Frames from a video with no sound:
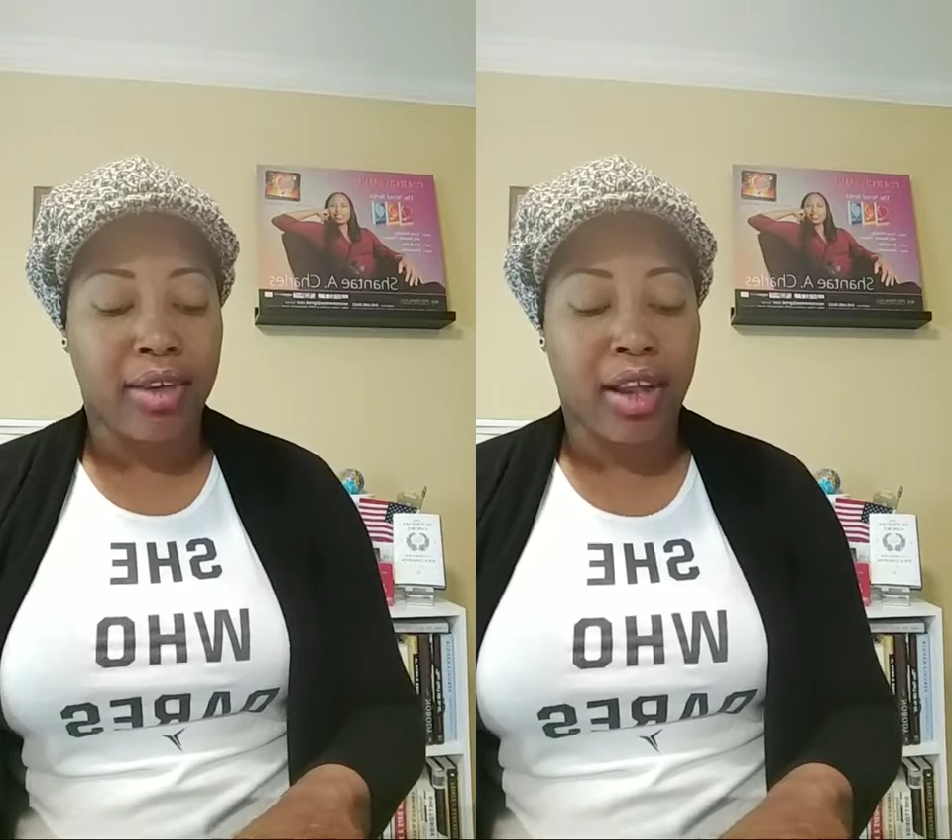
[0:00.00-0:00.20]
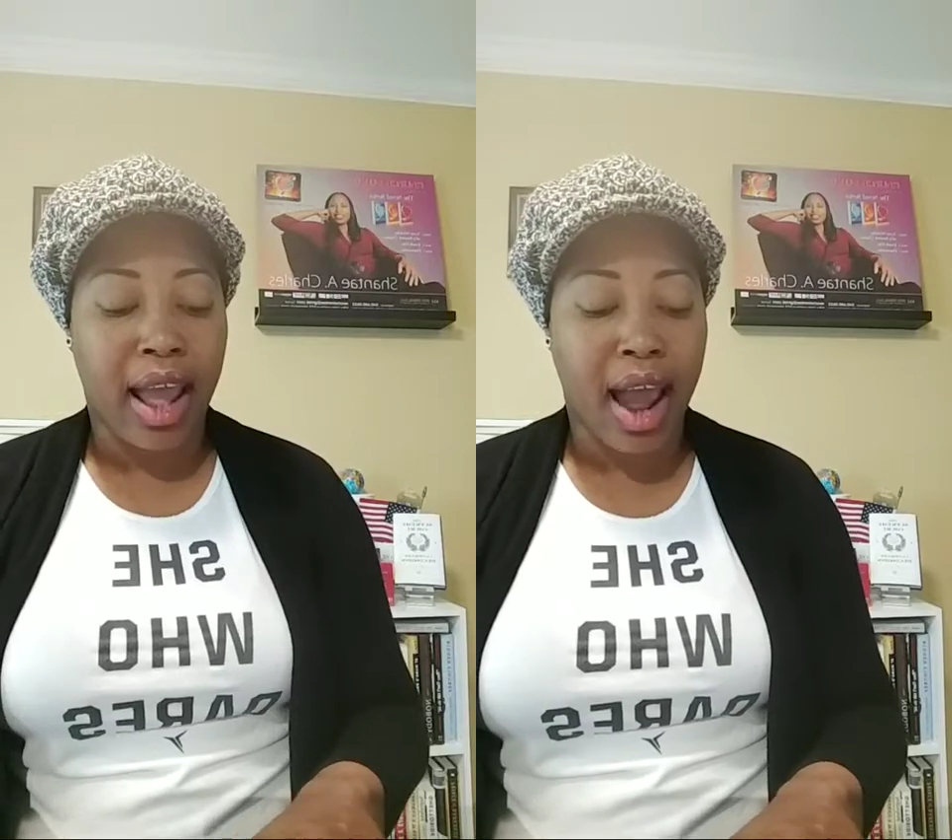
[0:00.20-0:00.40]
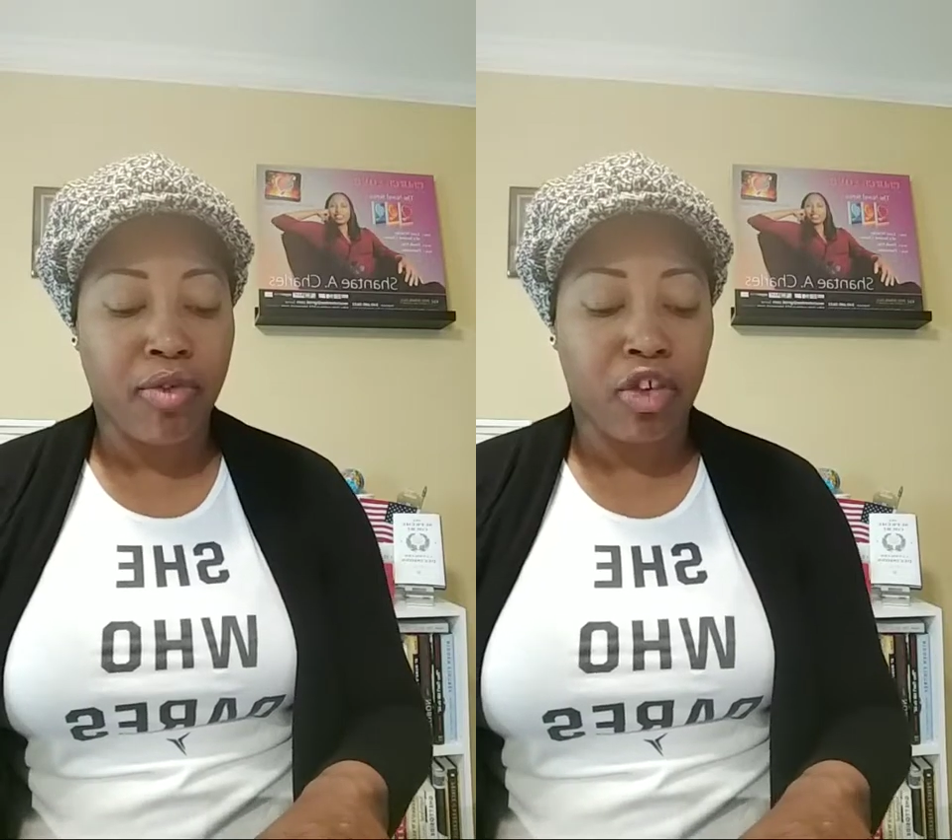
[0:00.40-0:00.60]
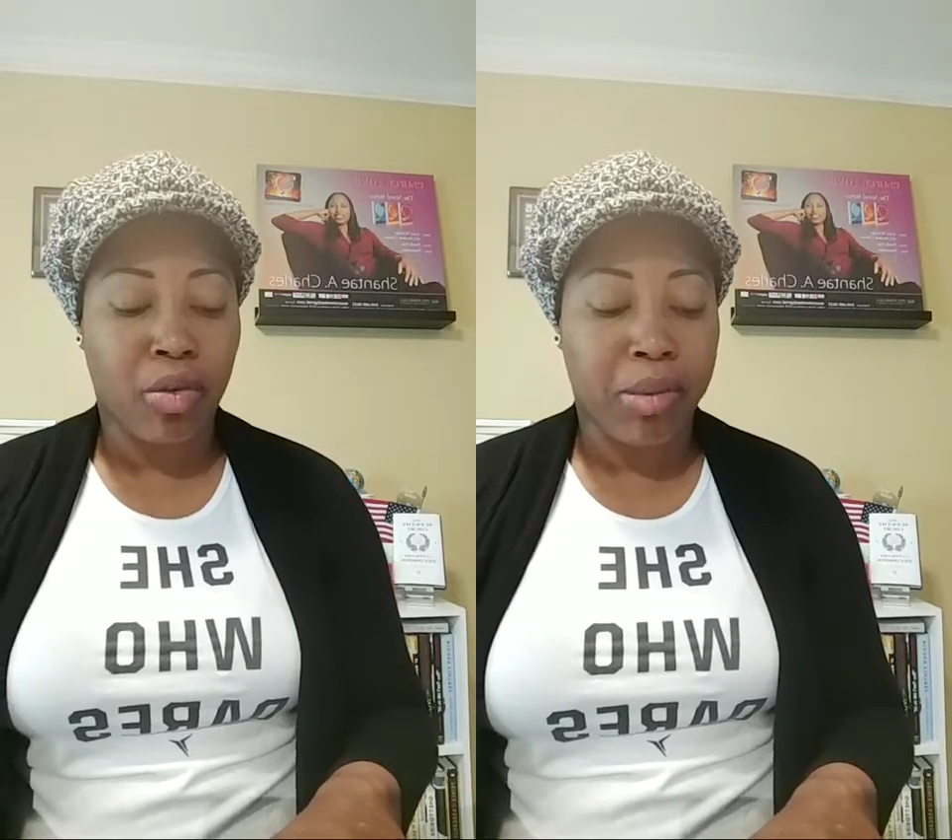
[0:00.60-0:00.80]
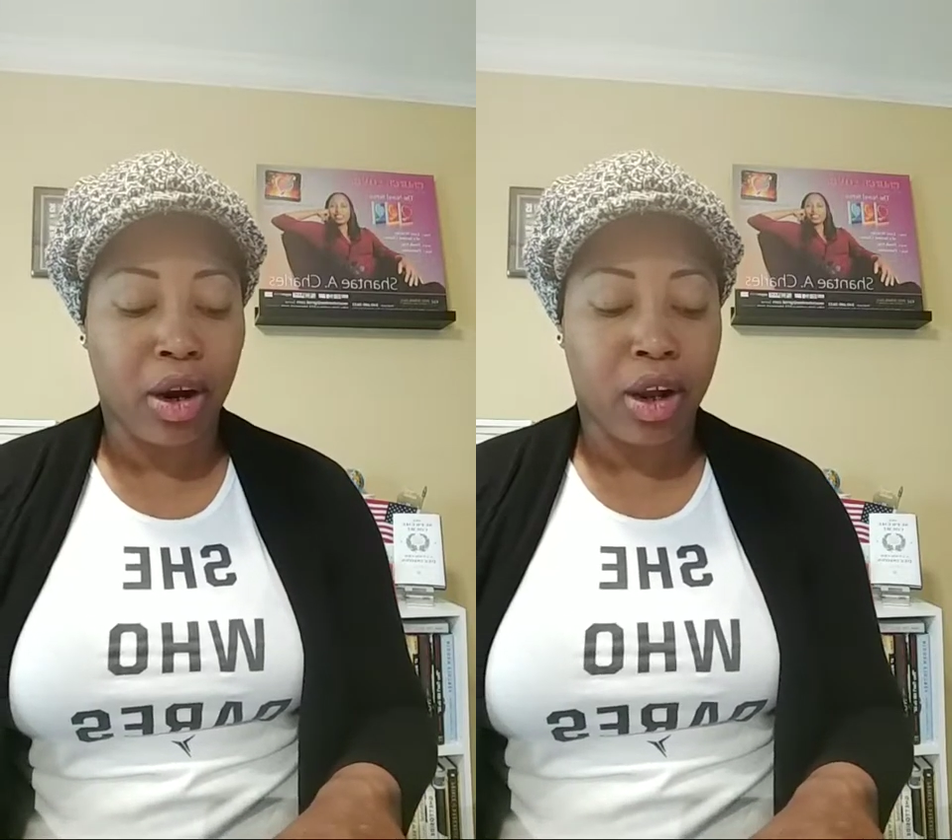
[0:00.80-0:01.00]
the average
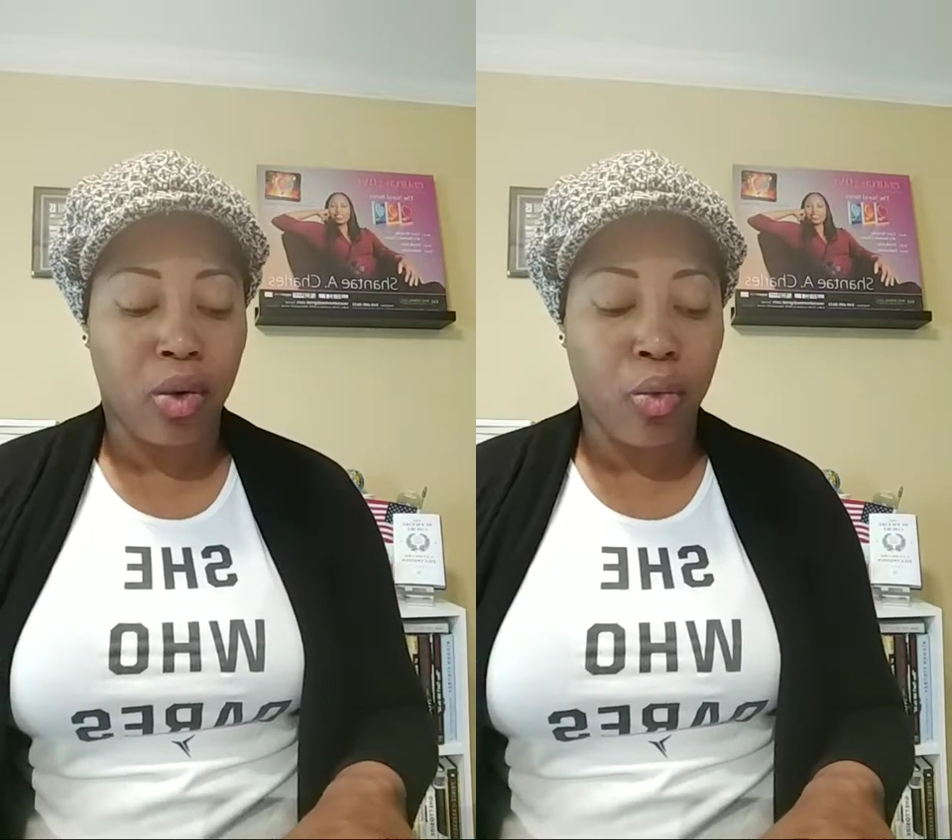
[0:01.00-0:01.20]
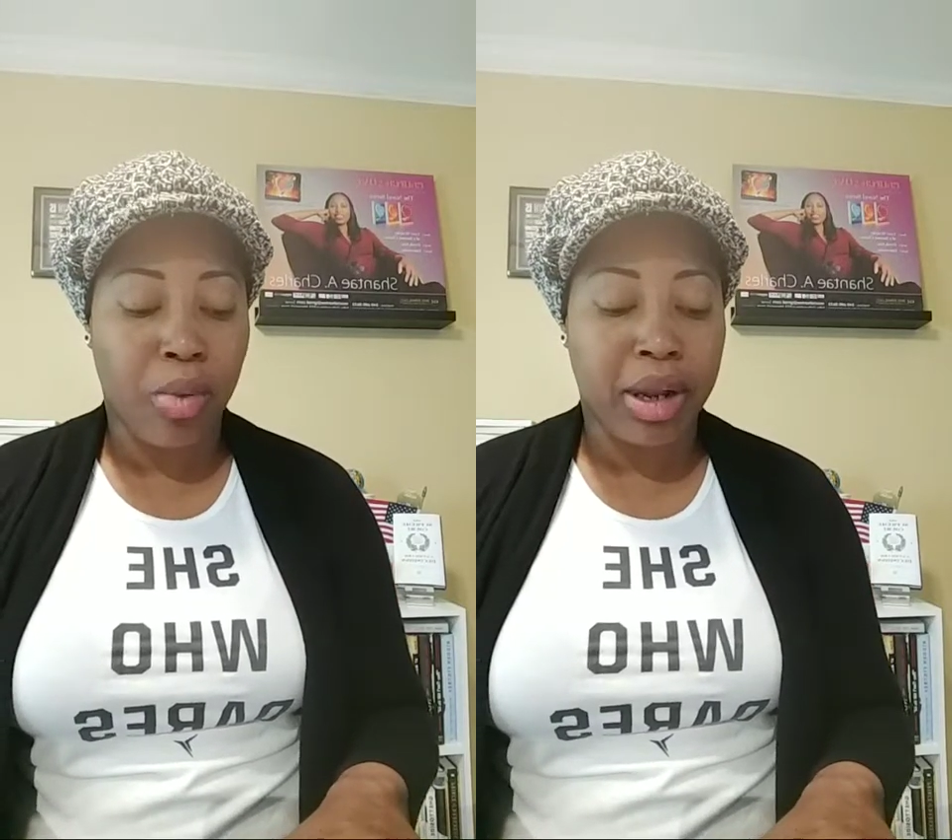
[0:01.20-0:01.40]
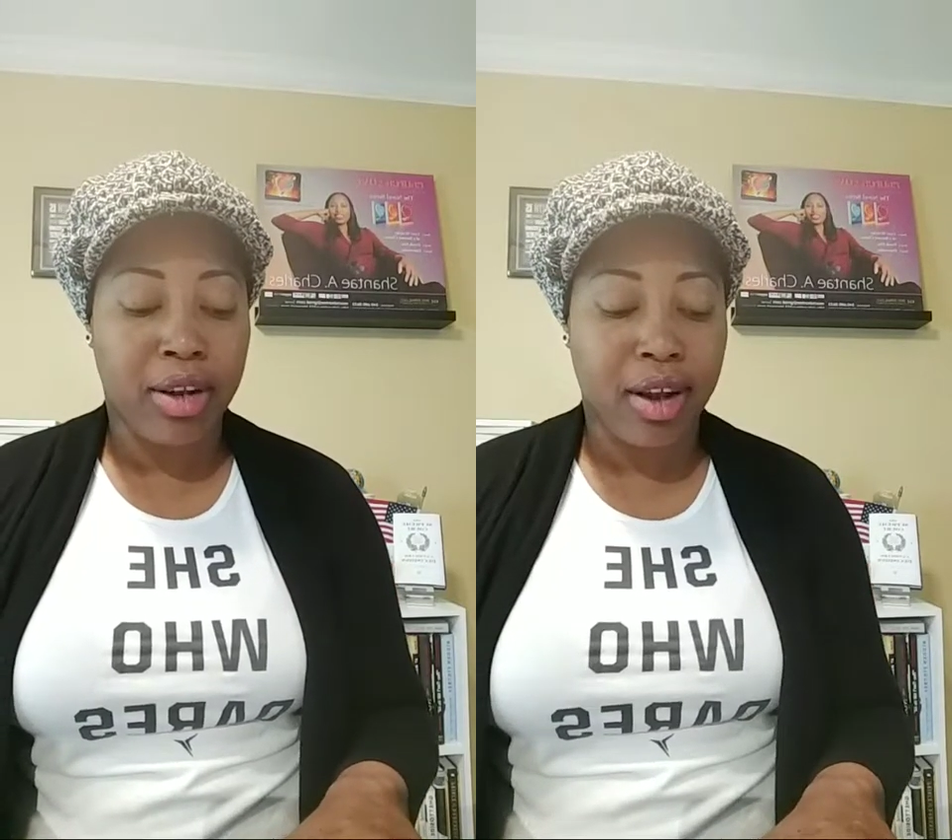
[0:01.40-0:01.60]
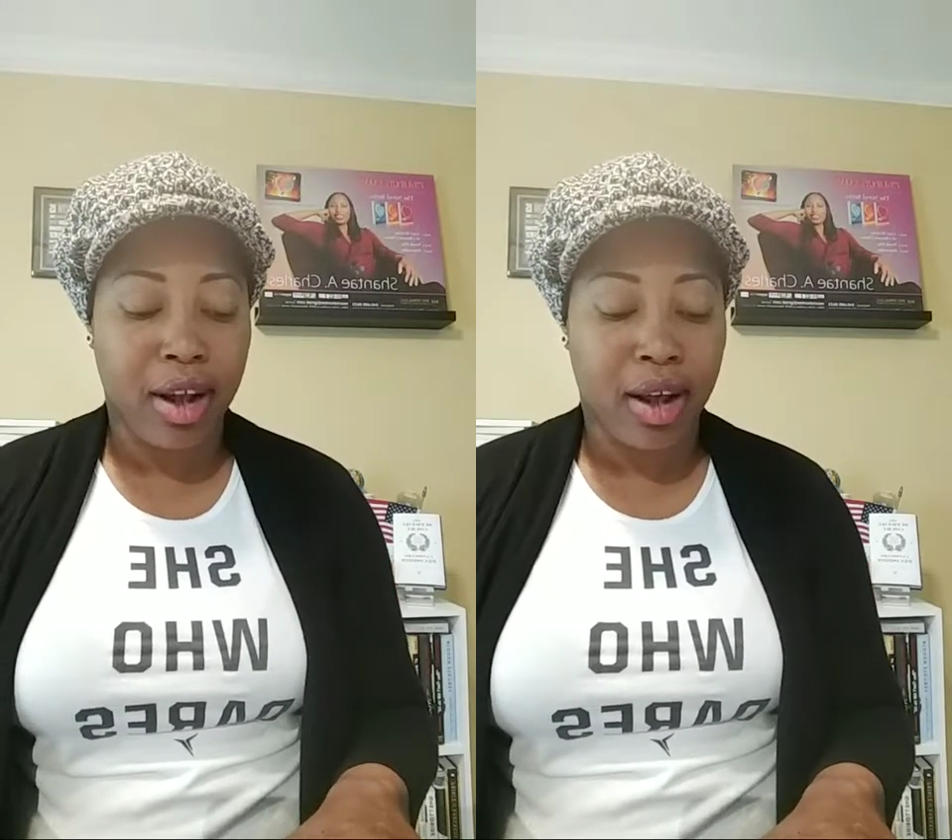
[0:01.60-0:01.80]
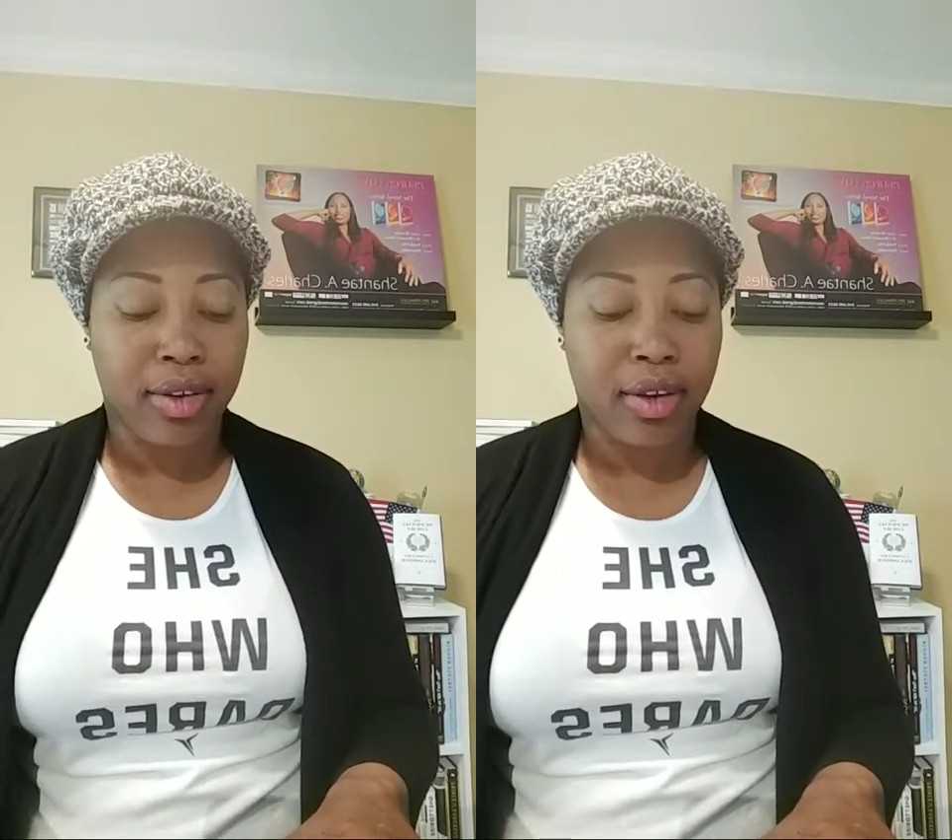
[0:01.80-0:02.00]
American woman
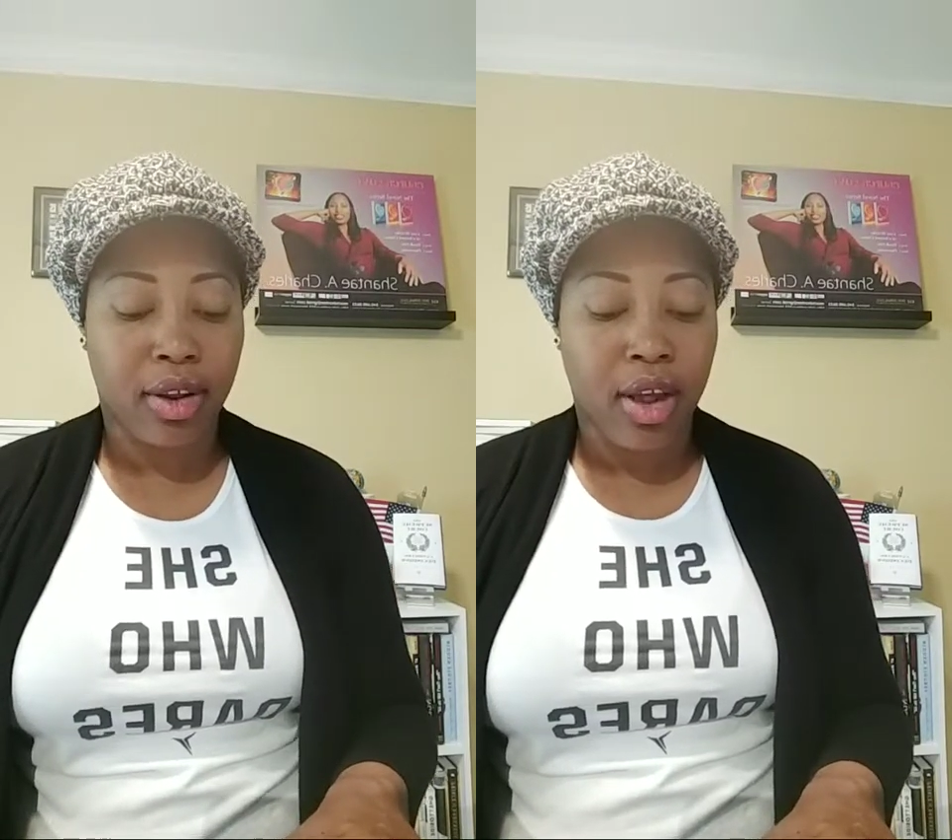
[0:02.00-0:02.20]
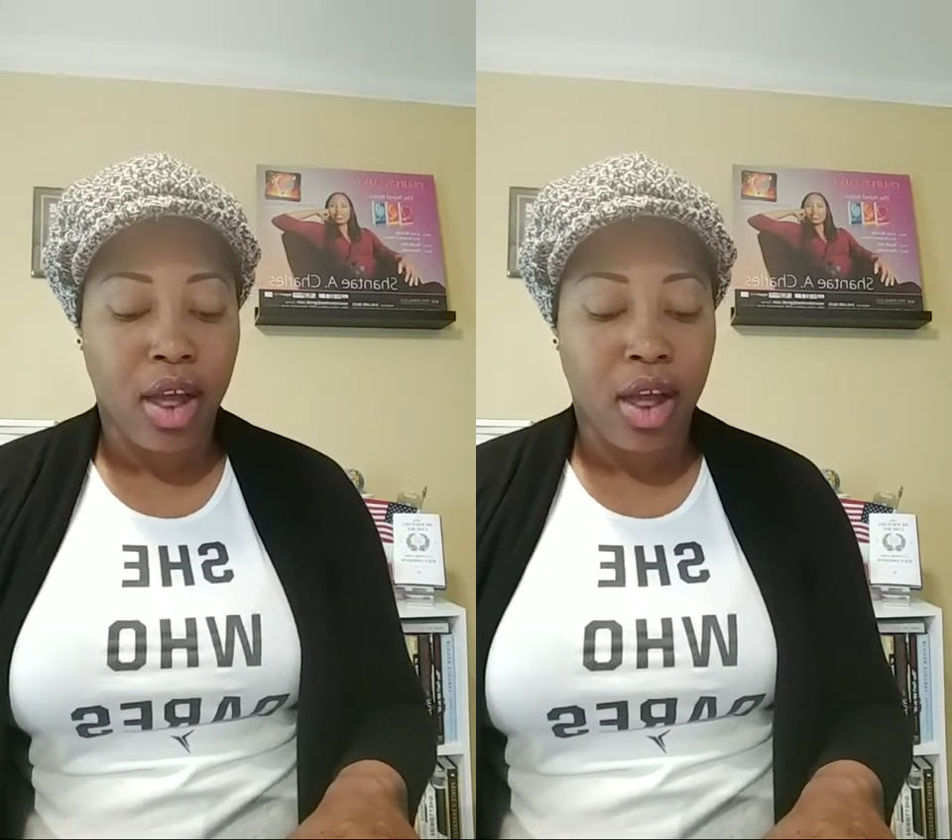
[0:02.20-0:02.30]
does,